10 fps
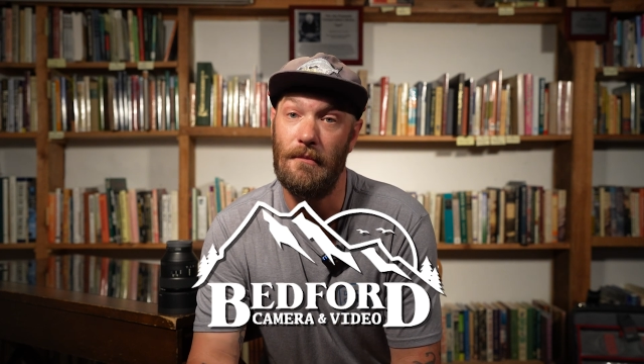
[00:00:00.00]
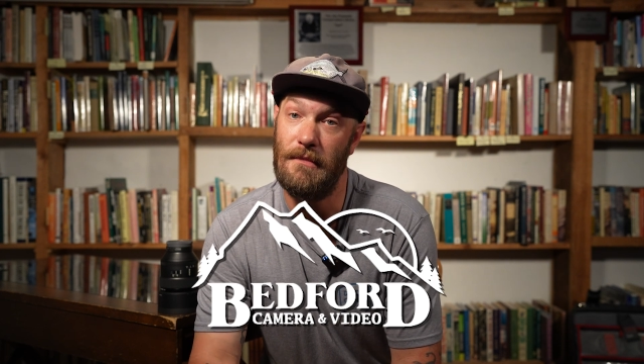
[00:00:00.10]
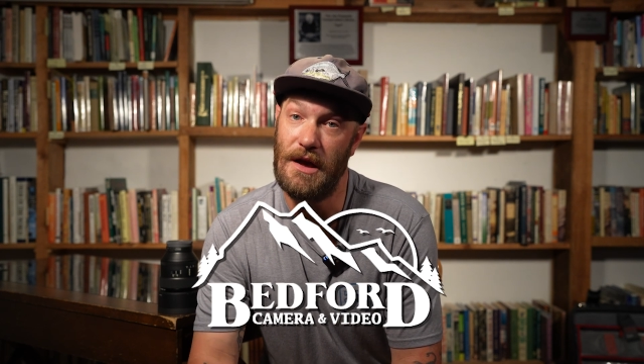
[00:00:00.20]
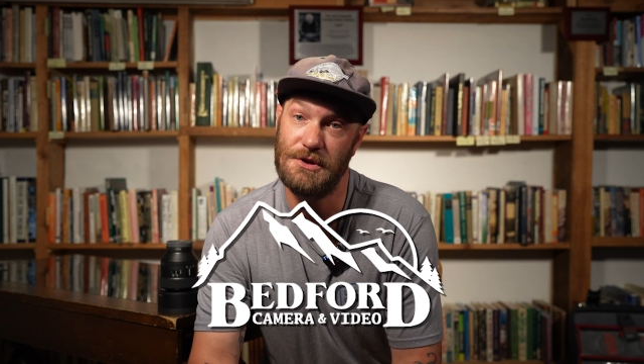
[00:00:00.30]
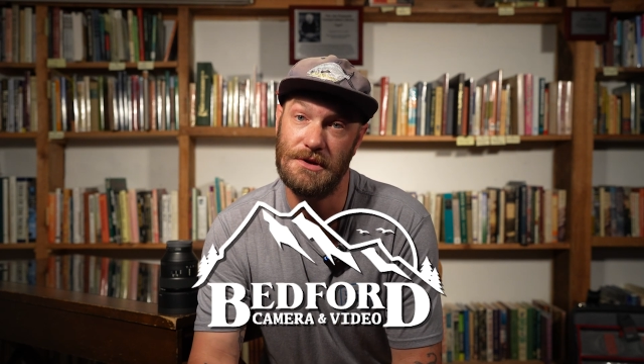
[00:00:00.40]

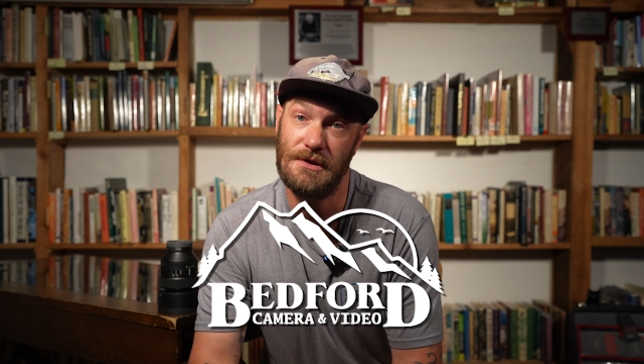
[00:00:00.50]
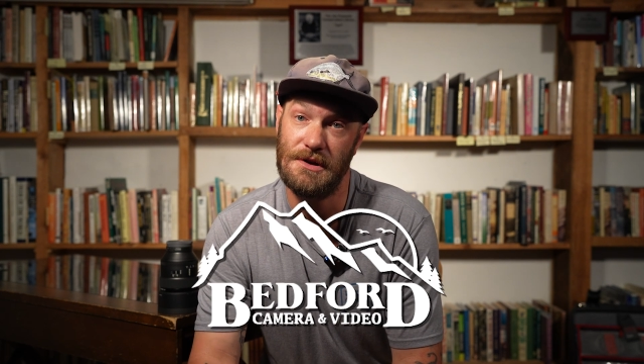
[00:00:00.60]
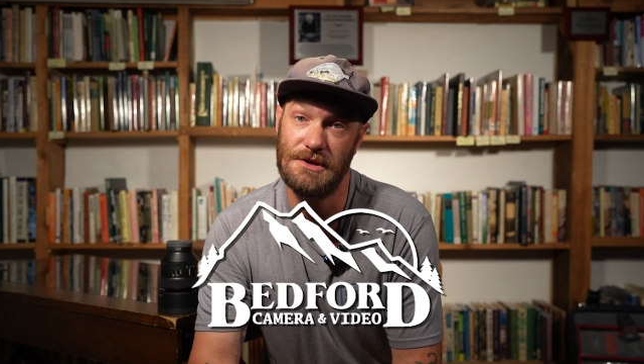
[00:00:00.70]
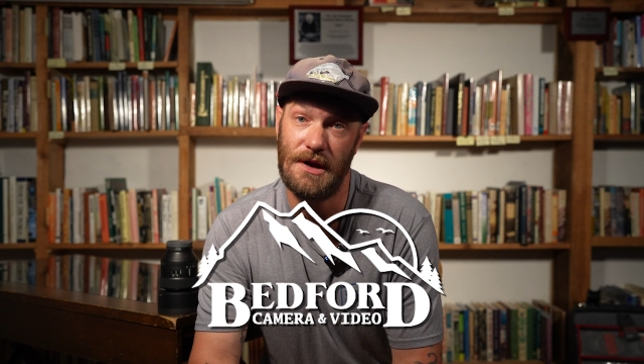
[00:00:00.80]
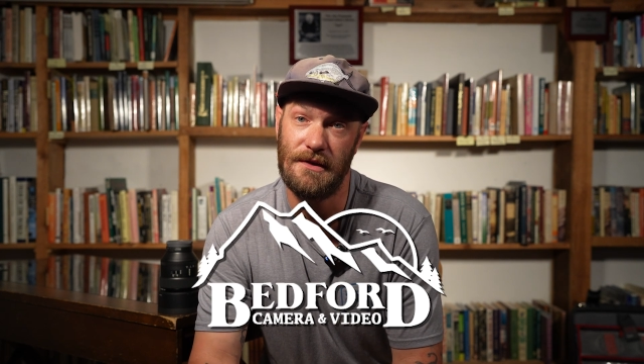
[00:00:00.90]
Make sure
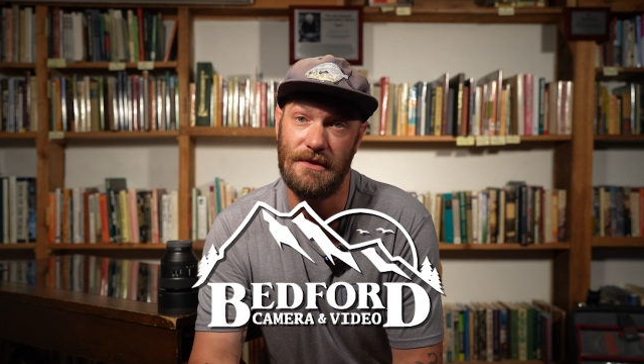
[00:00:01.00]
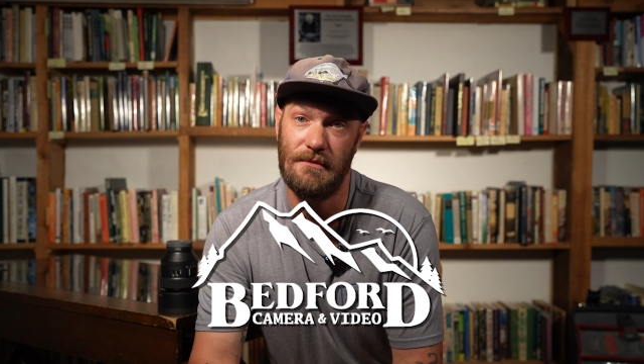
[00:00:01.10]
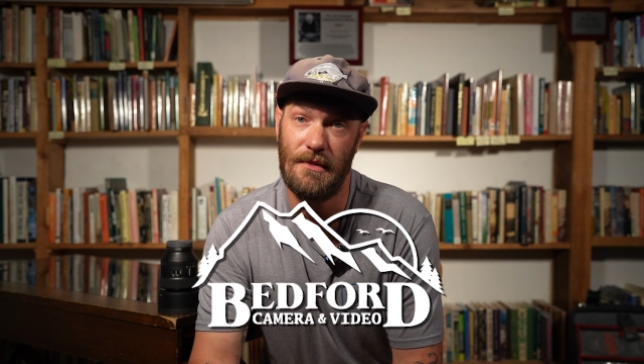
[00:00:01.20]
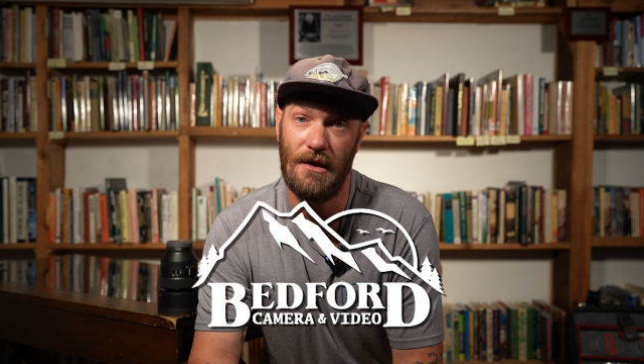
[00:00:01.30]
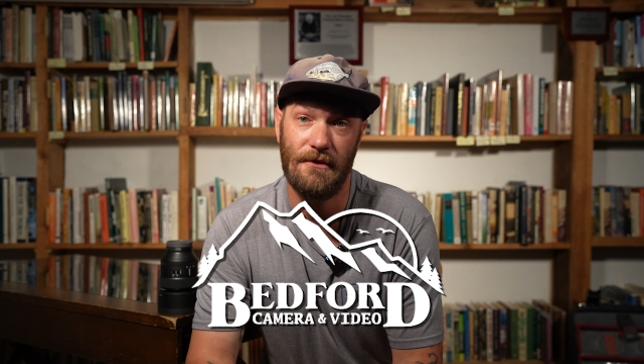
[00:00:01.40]
to check
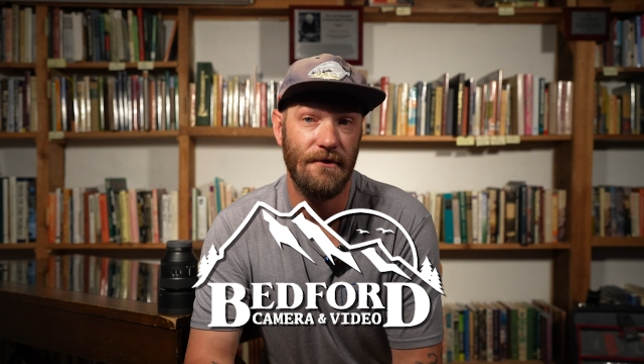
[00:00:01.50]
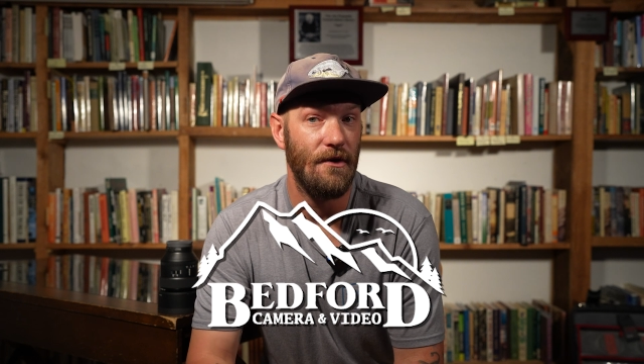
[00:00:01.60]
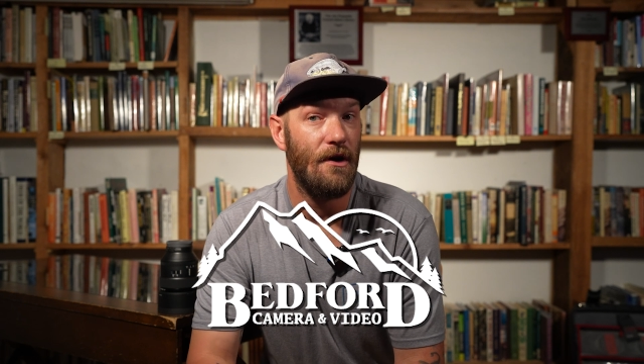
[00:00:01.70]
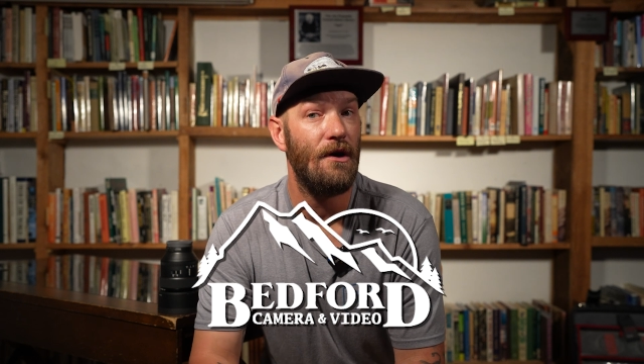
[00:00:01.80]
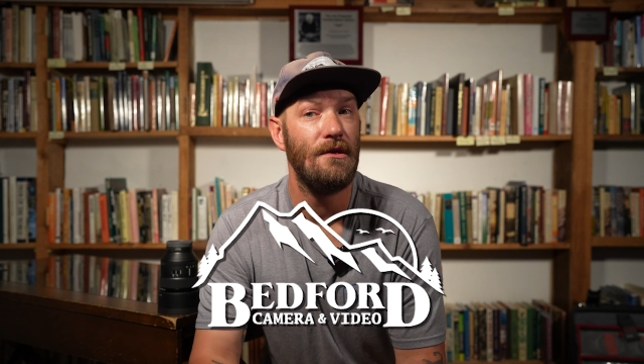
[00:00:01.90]
them out
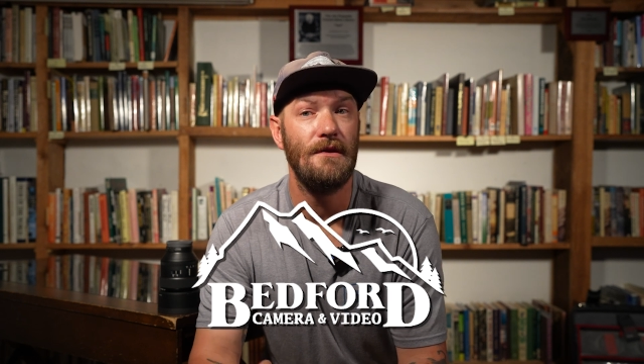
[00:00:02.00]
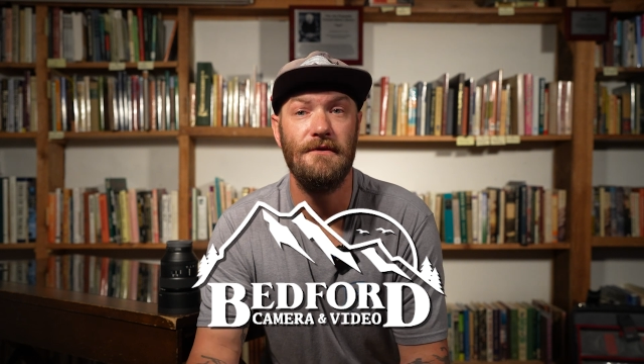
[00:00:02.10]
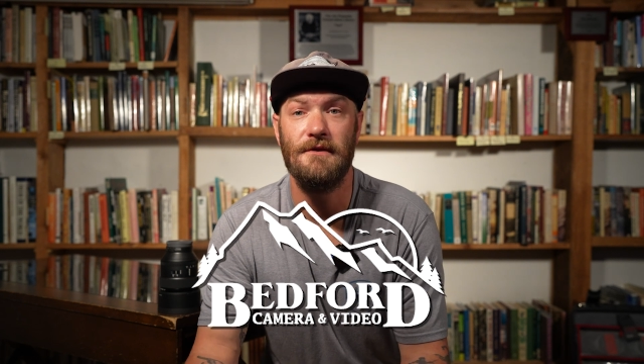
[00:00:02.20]
for all of